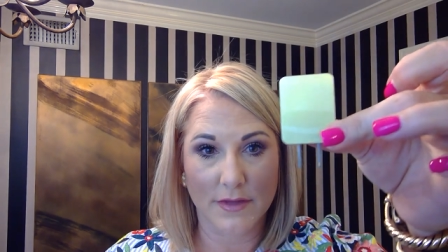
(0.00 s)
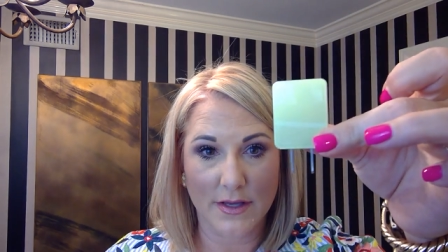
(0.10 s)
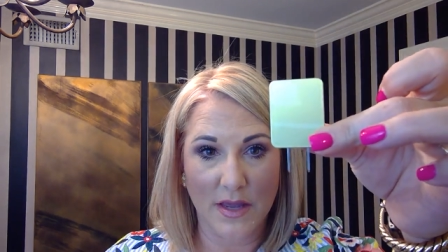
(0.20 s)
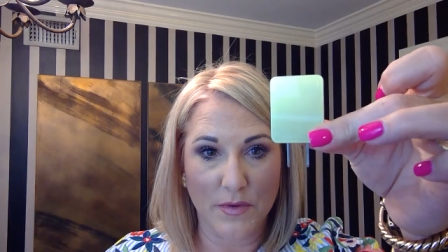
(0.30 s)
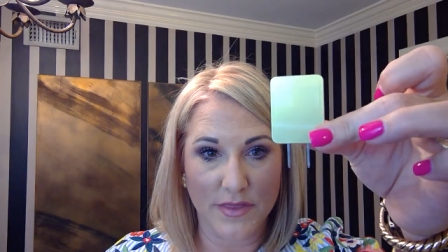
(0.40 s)
it
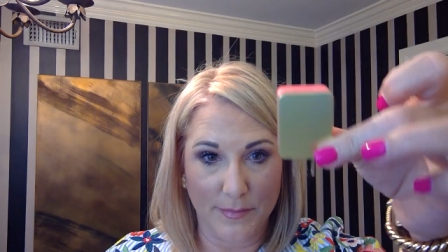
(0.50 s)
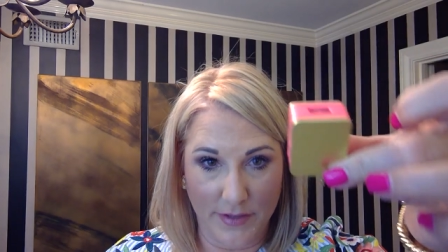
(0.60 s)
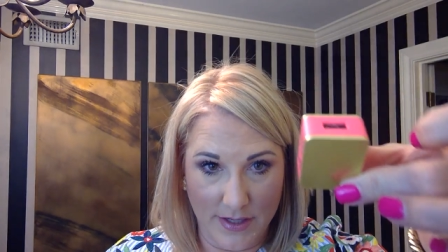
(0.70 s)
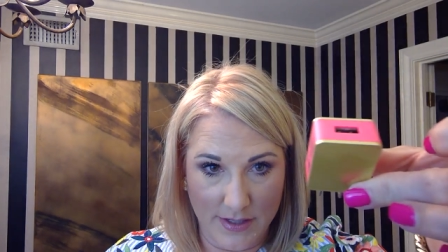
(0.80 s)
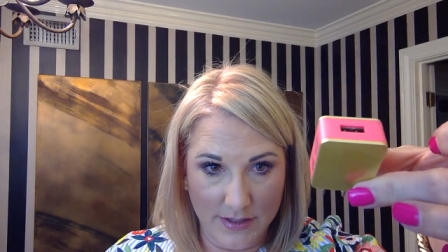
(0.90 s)
came with the
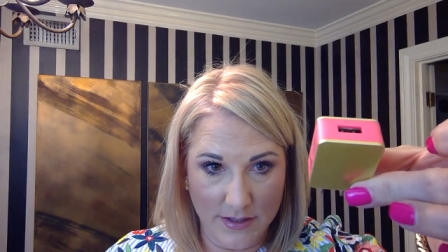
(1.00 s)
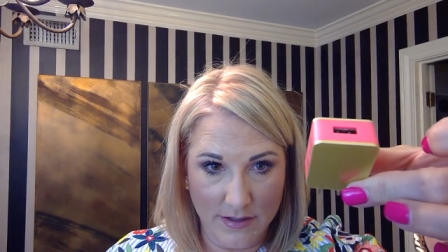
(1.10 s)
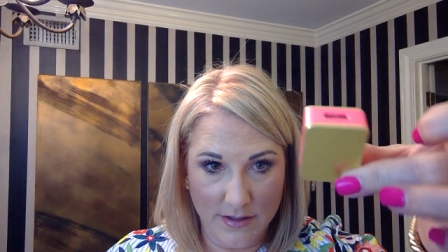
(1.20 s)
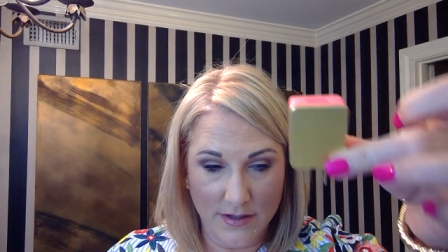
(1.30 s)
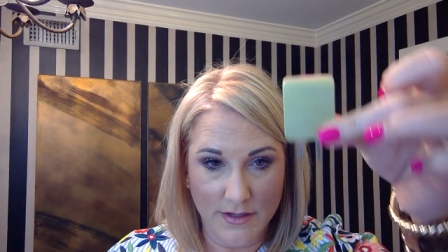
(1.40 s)
plug
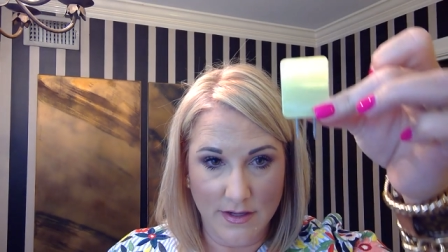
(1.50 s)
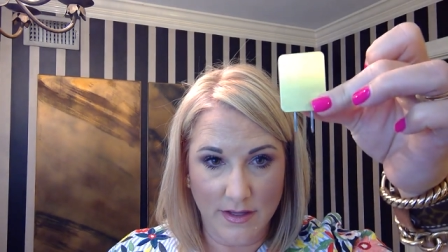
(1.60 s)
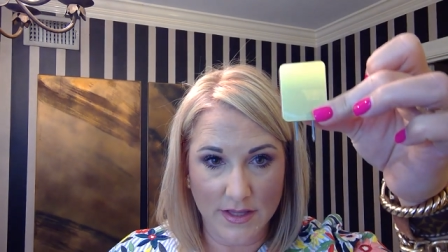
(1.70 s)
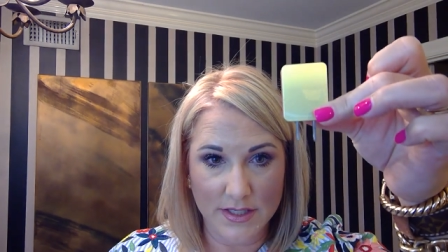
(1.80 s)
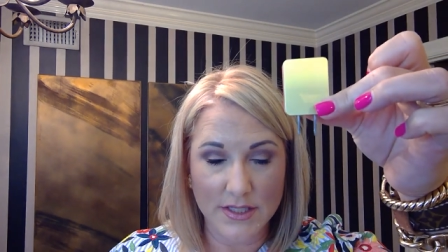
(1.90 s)

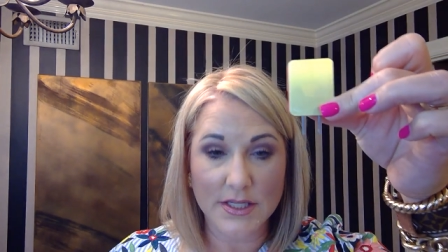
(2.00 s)
like this.